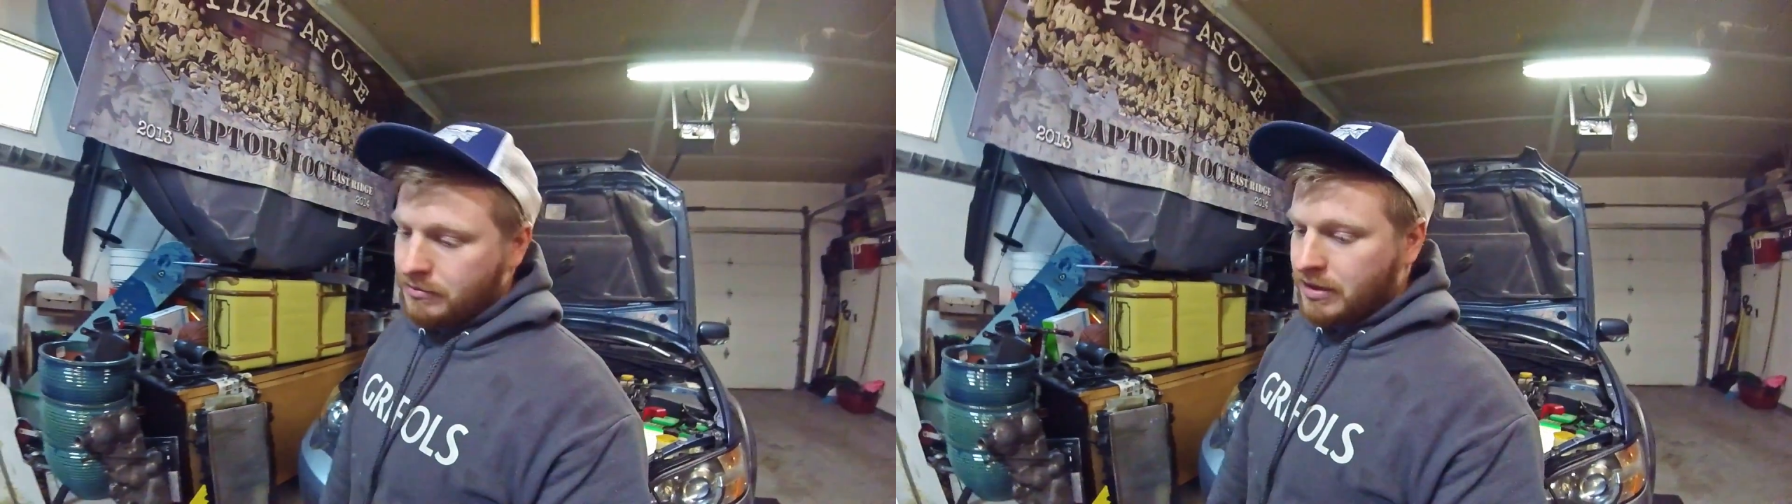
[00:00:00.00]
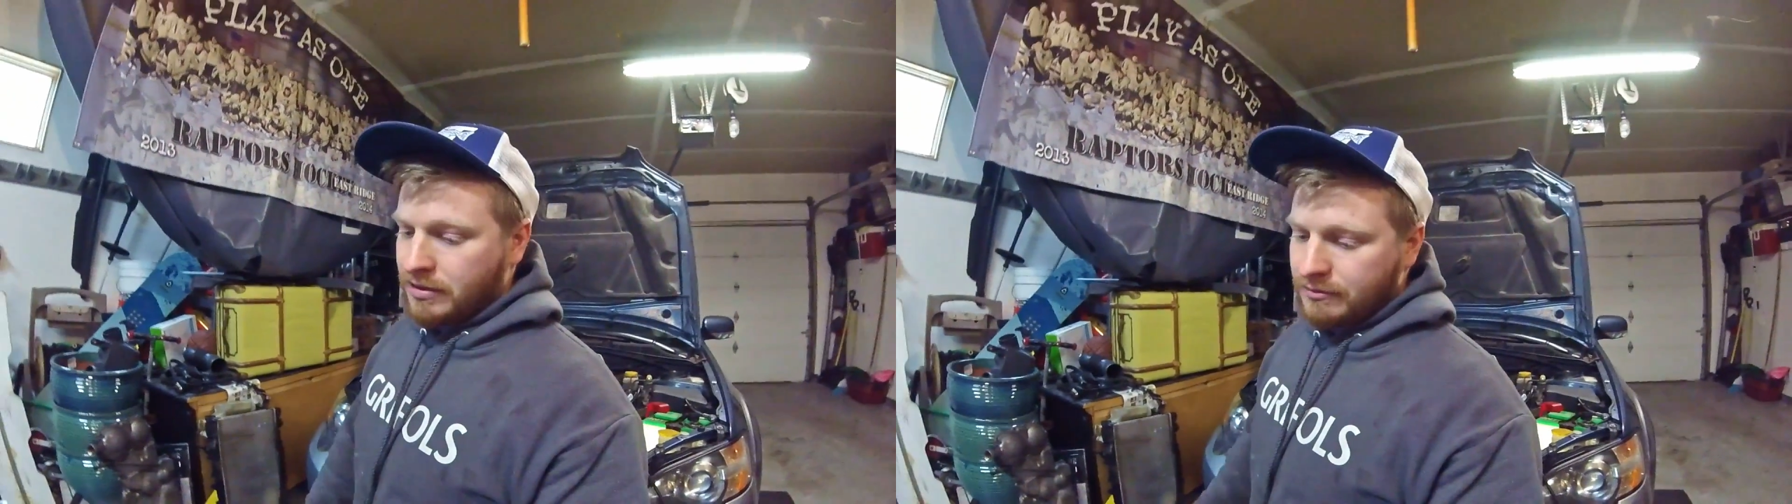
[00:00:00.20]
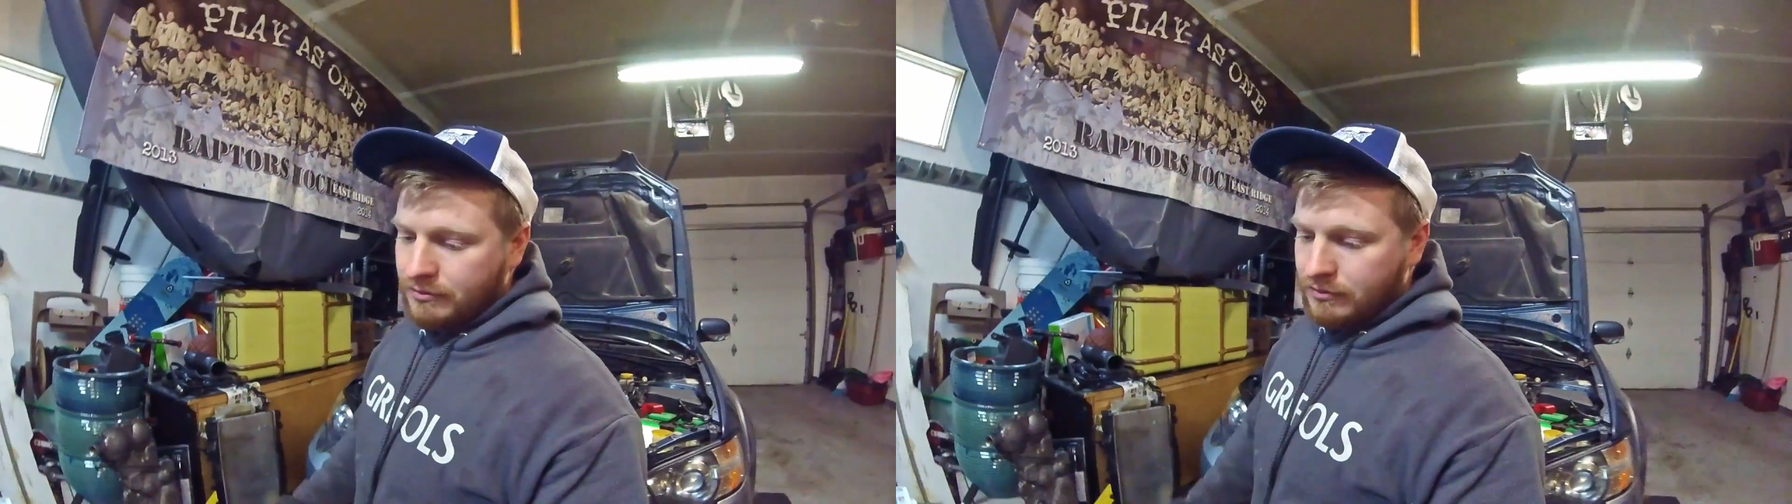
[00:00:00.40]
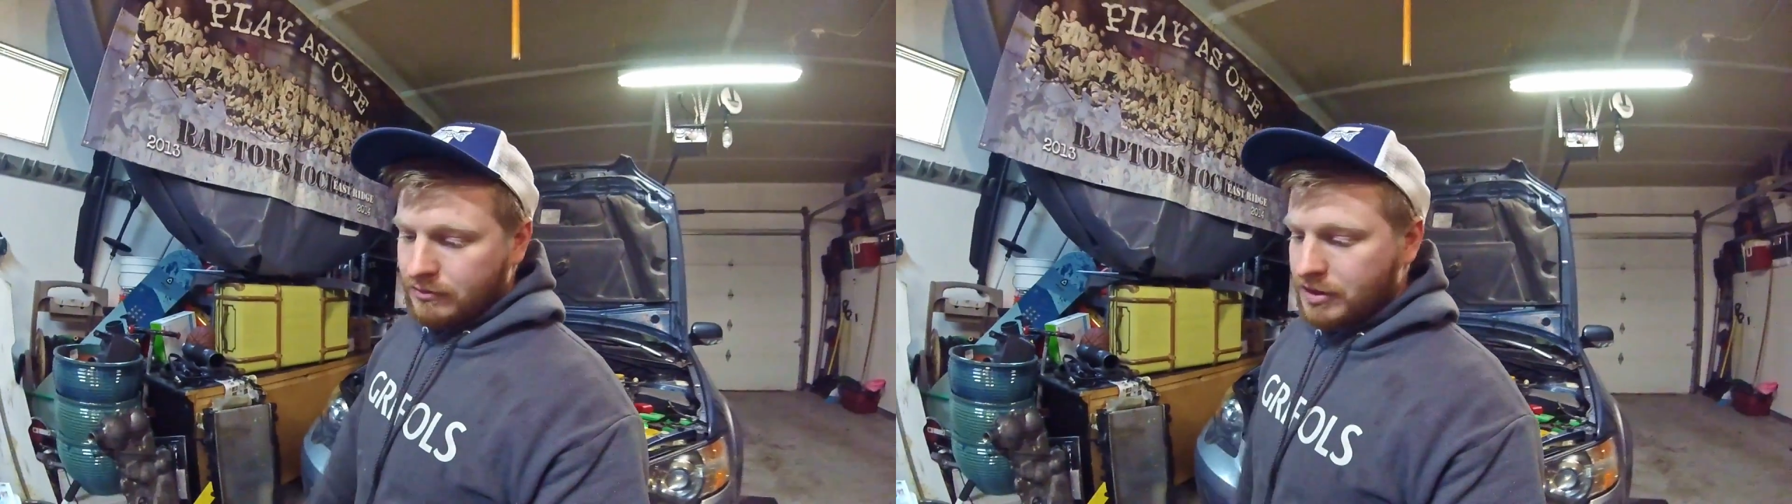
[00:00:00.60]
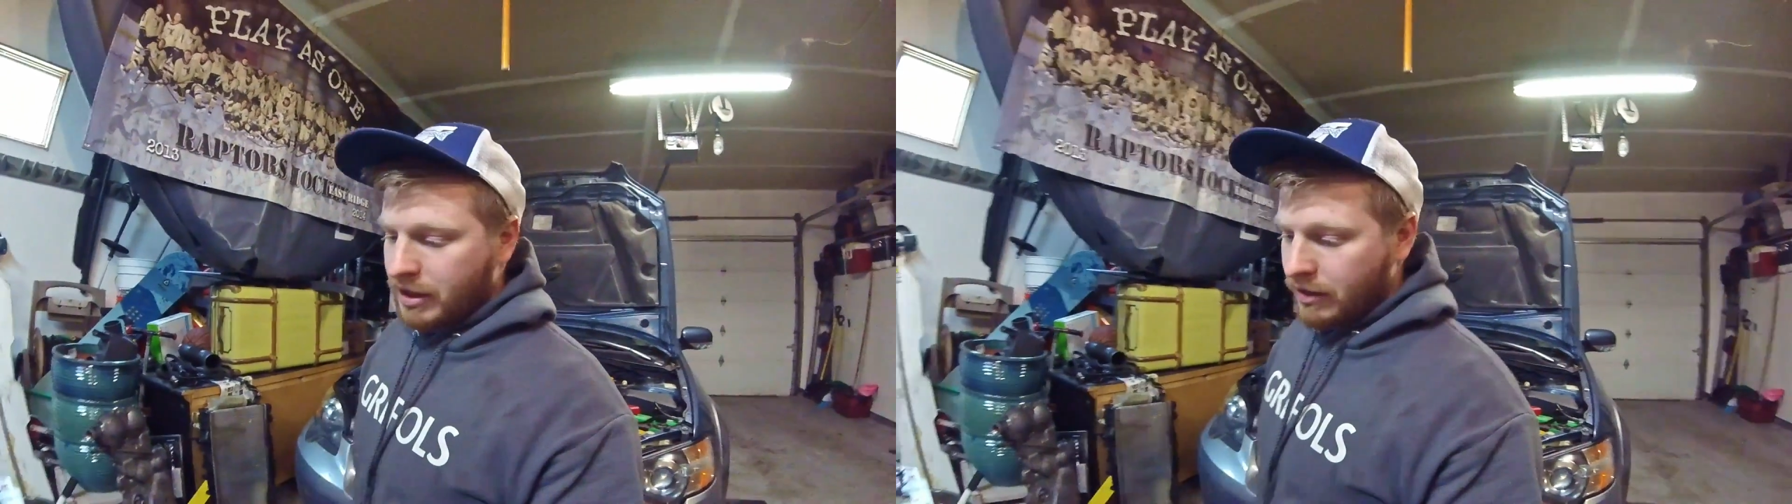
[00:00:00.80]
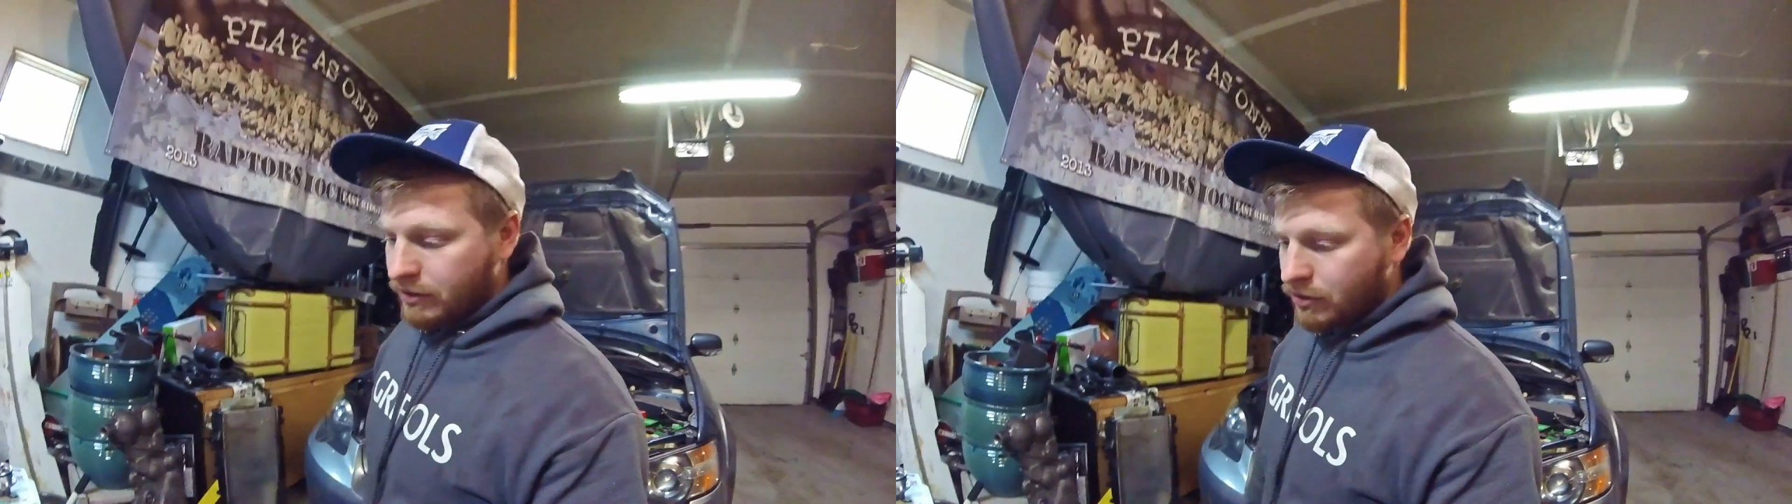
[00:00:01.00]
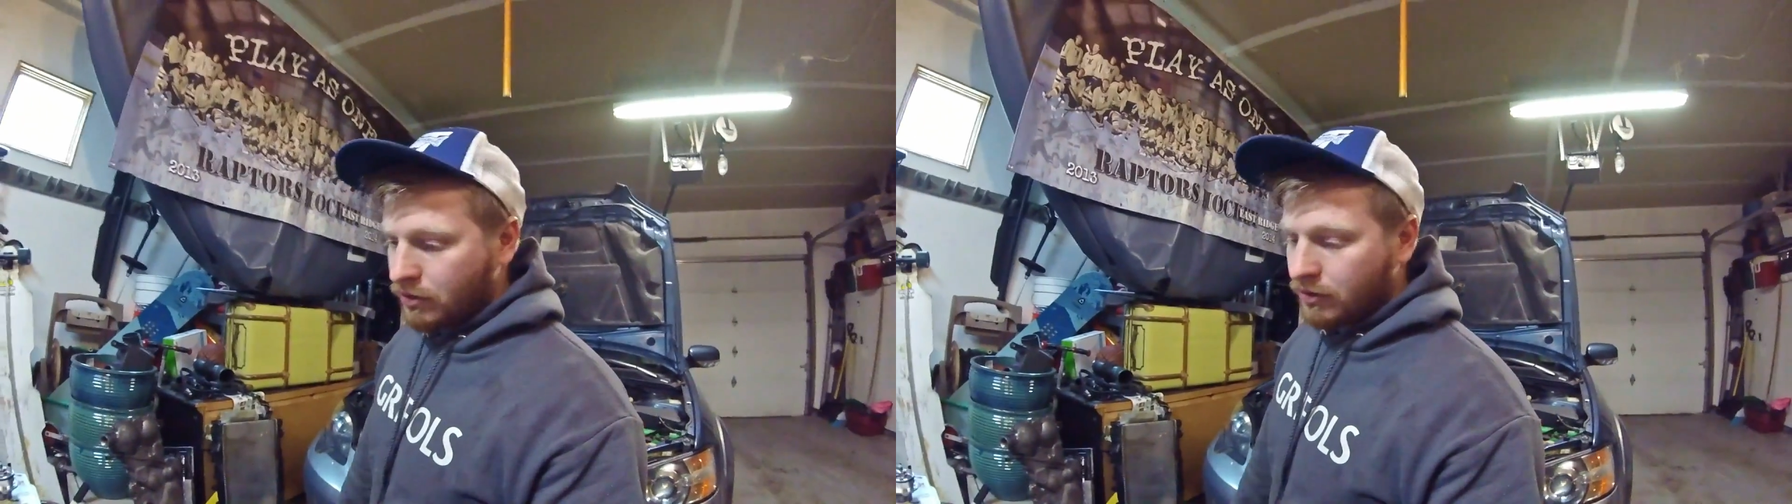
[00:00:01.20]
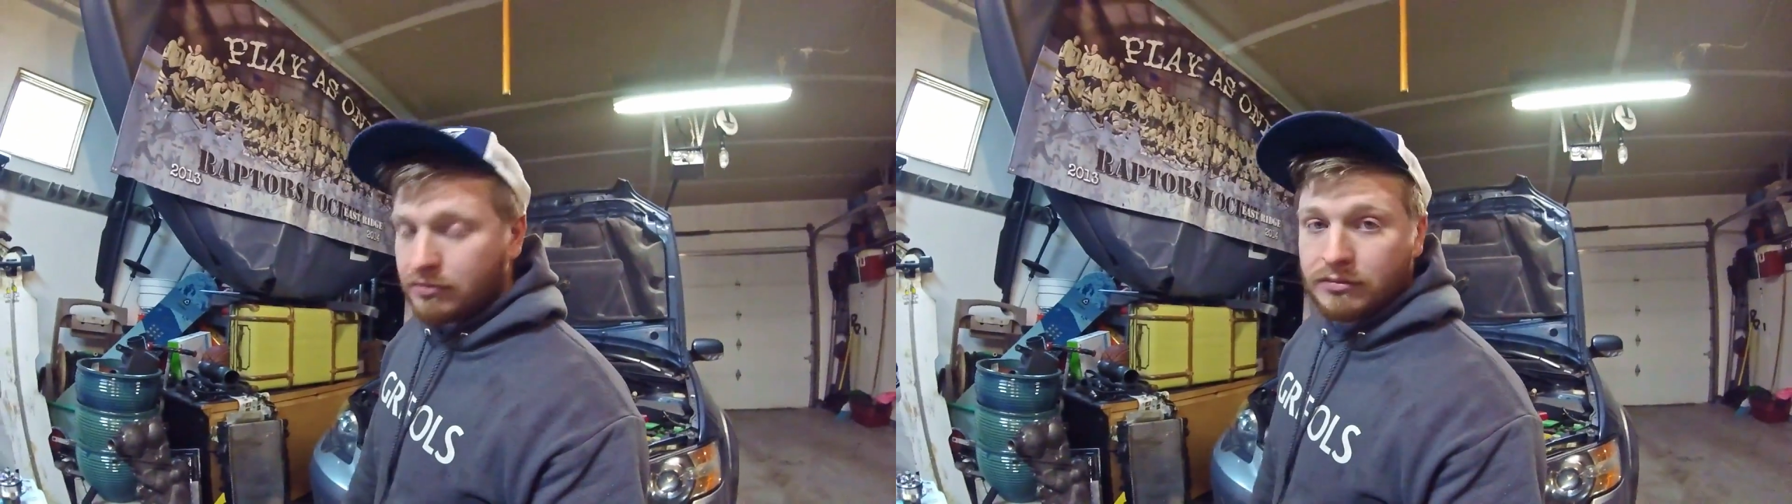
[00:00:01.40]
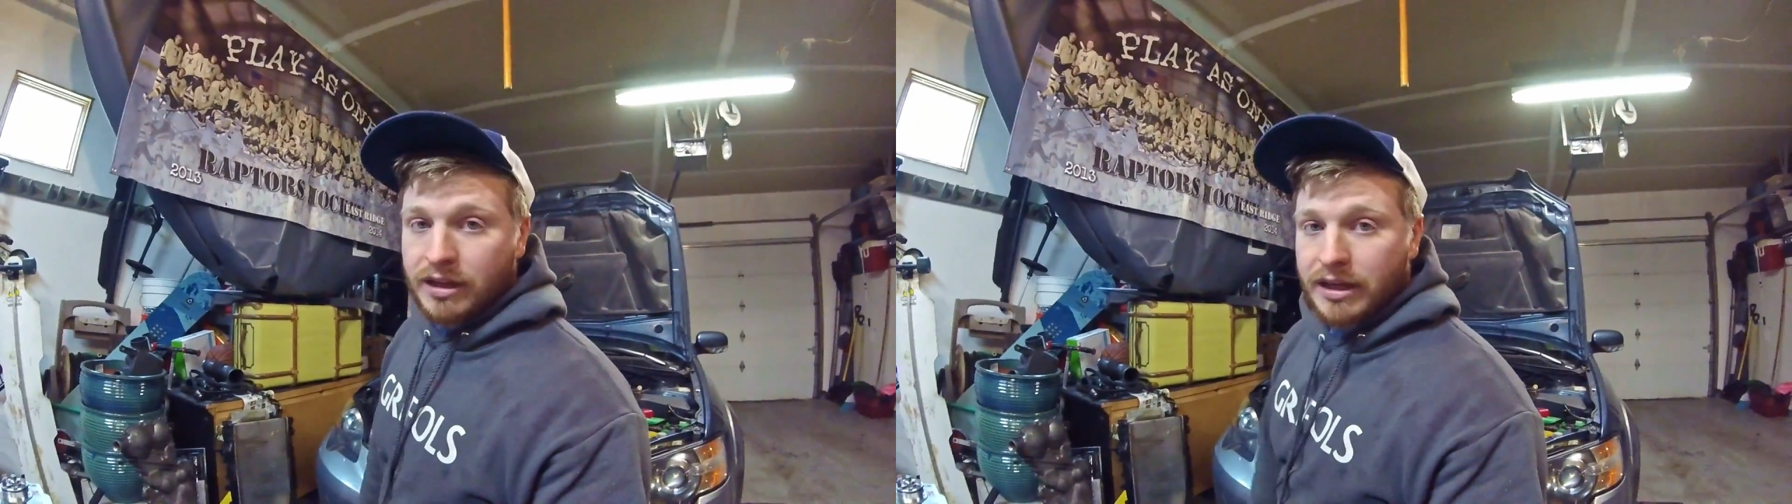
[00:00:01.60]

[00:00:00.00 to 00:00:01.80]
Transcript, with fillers: but check out the whole